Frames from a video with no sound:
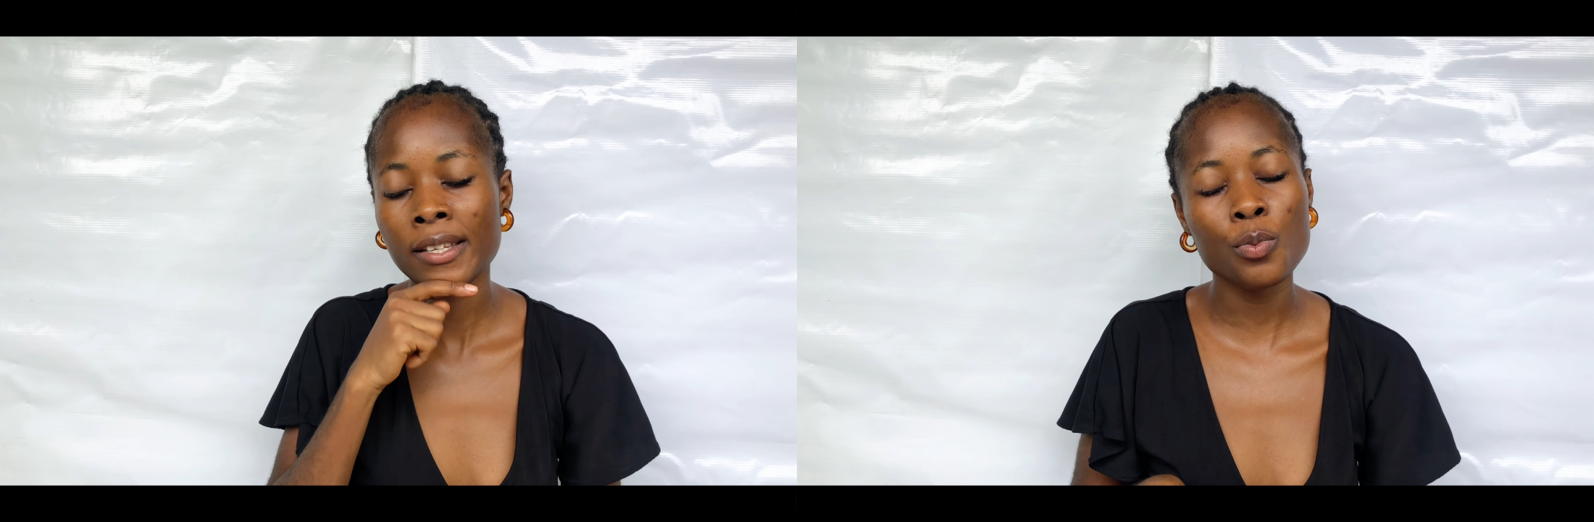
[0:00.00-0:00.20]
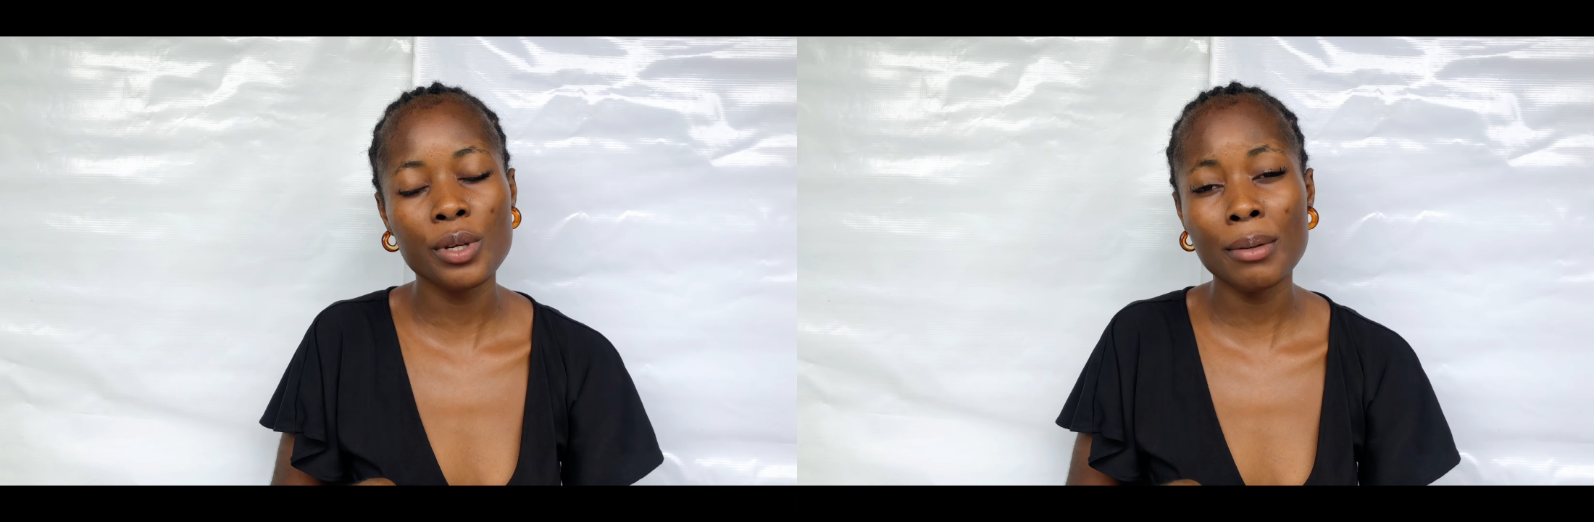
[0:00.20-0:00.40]

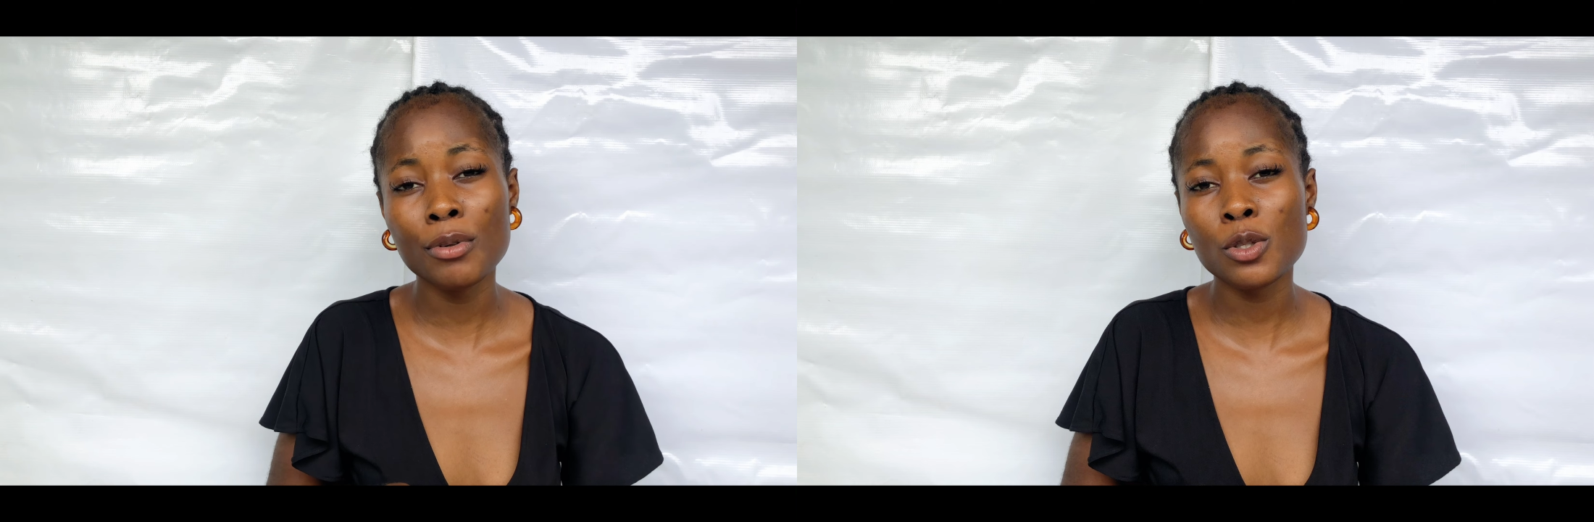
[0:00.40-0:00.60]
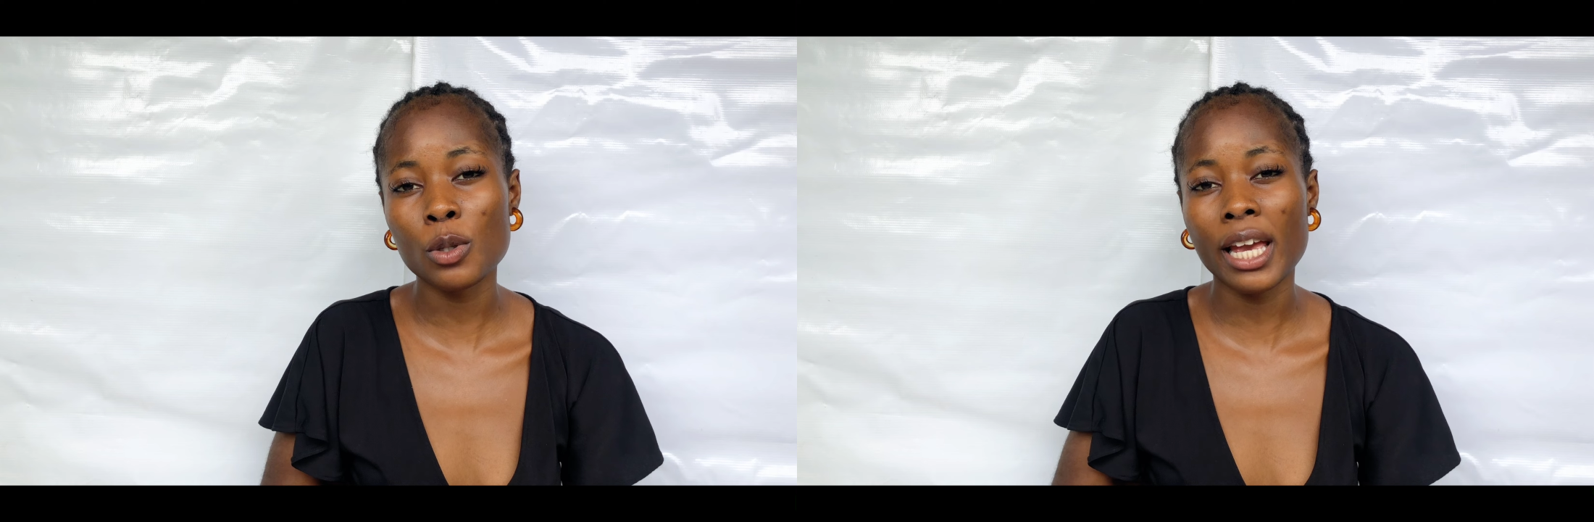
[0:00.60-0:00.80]
You'll be able
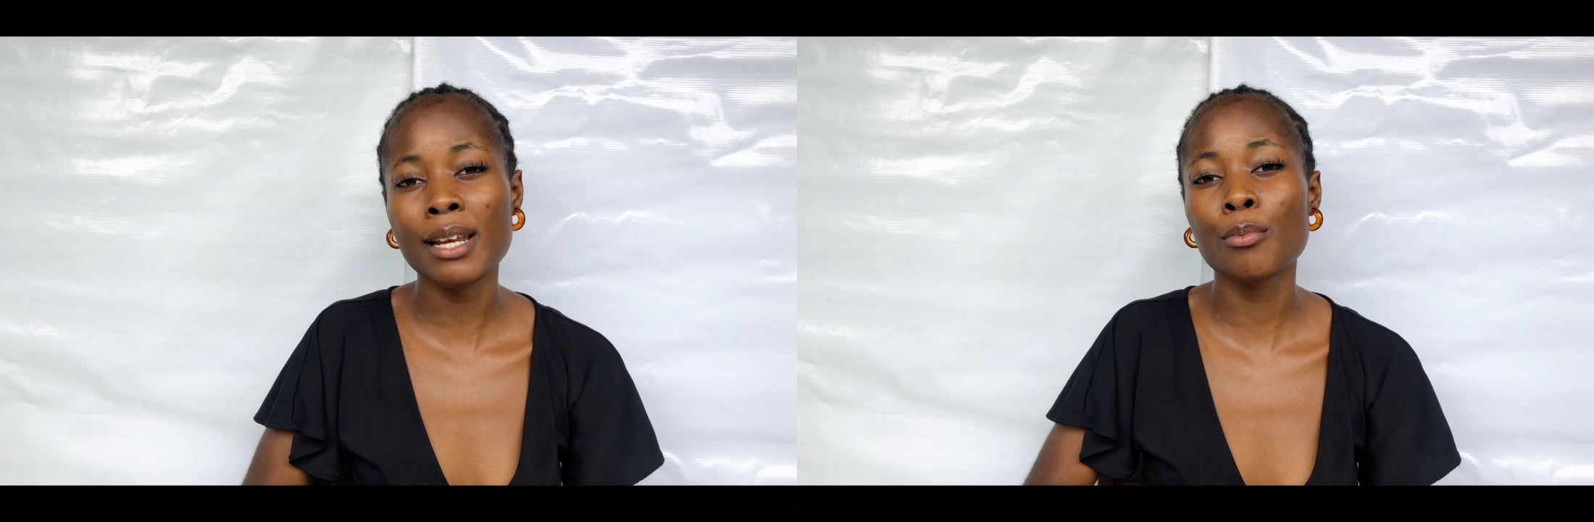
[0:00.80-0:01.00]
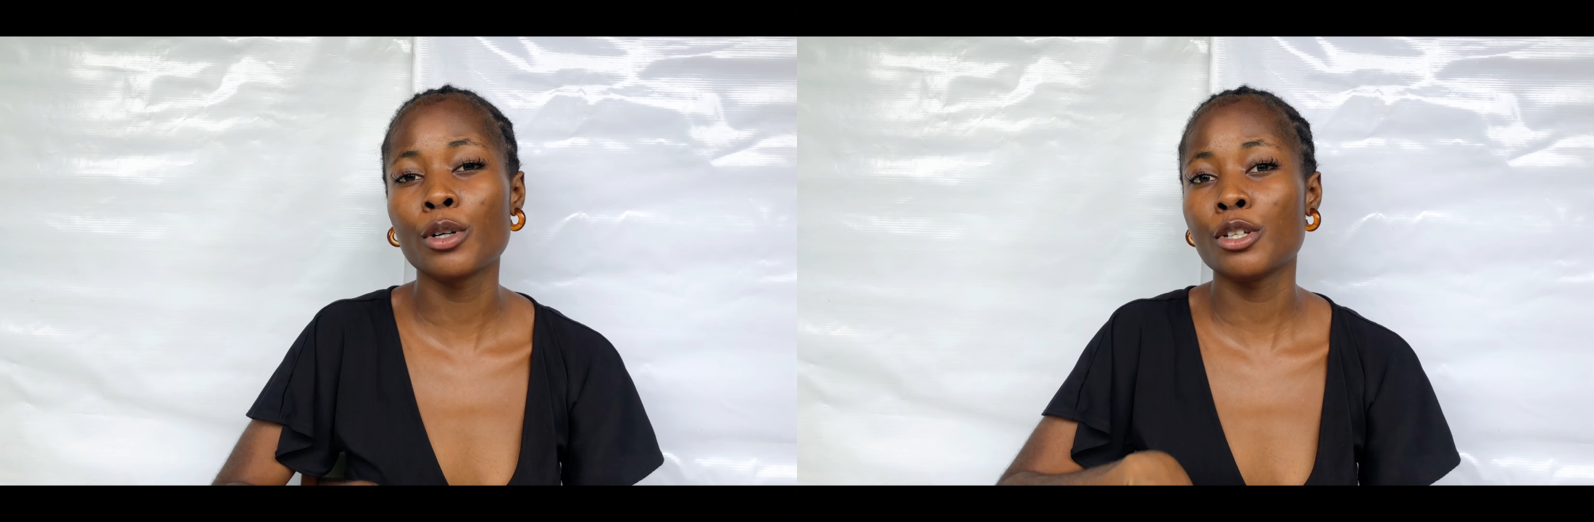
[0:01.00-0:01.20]
to
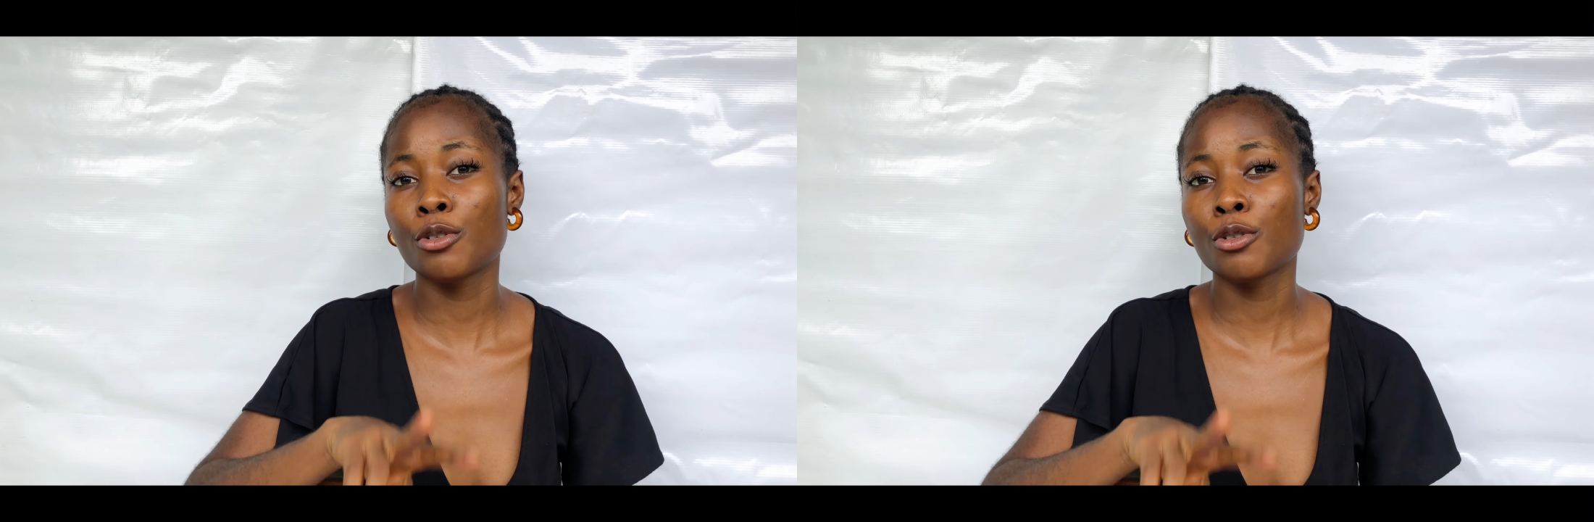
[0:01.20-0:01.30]
earn money